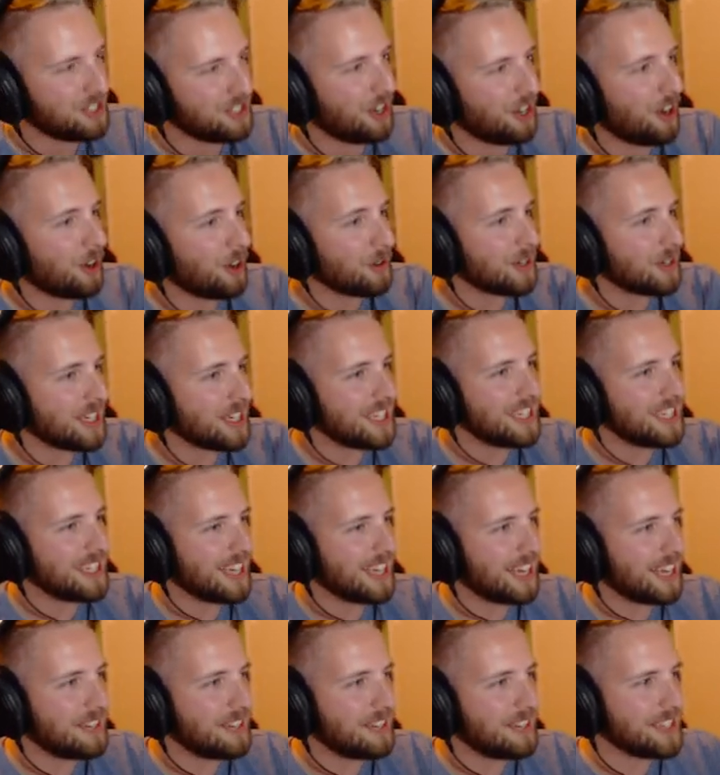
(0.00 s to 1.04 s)
already
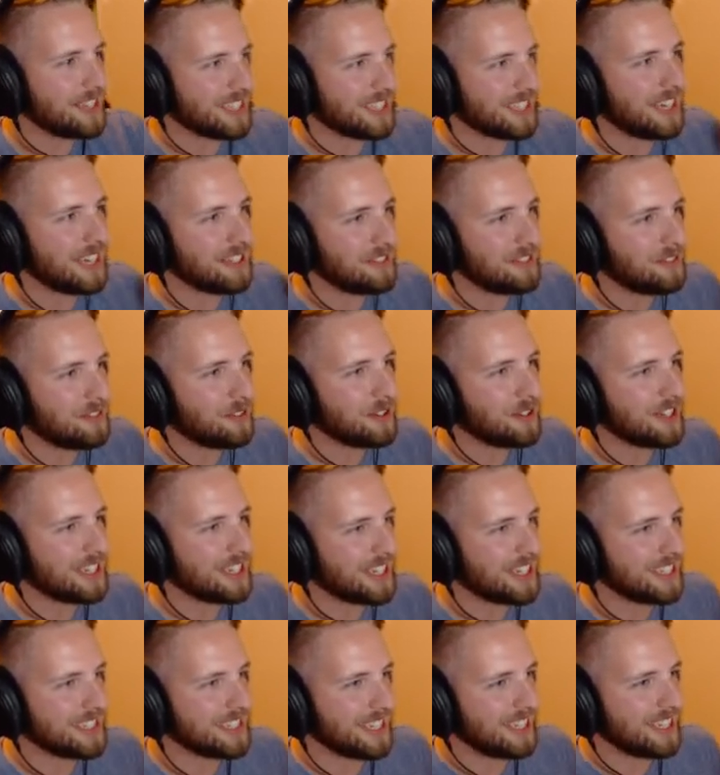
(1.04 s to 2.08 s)
kind of excited for it
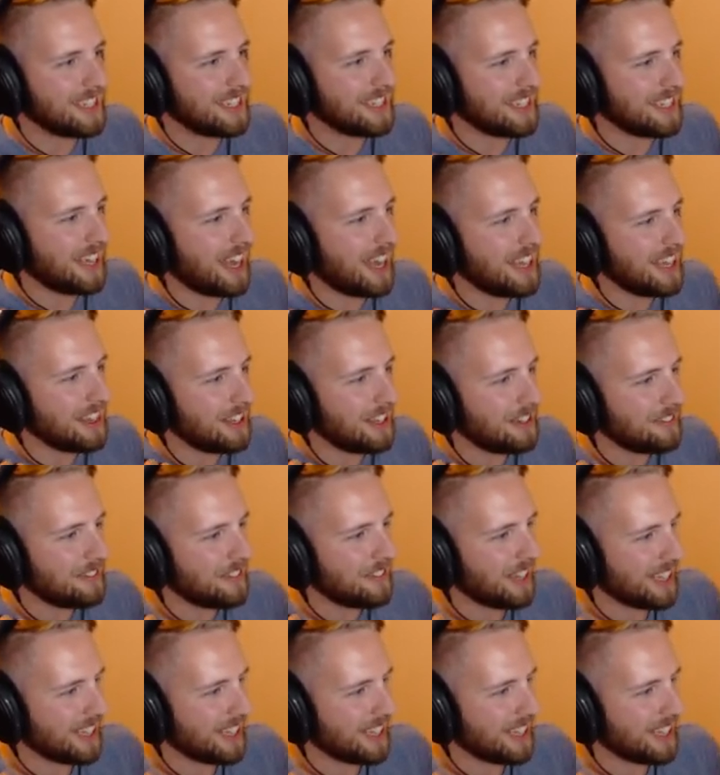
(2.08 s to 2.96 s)
because I loved like